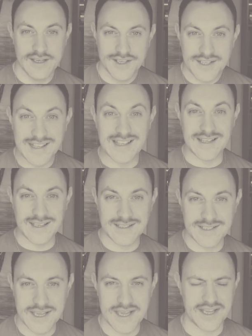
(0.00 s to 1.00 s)
easy,
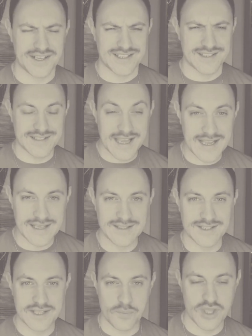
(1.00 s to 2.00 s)
exciting,
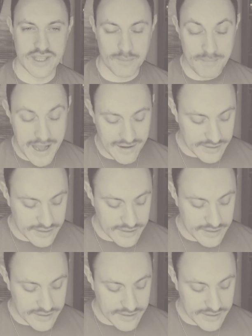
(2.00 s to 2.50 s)
stimulating path.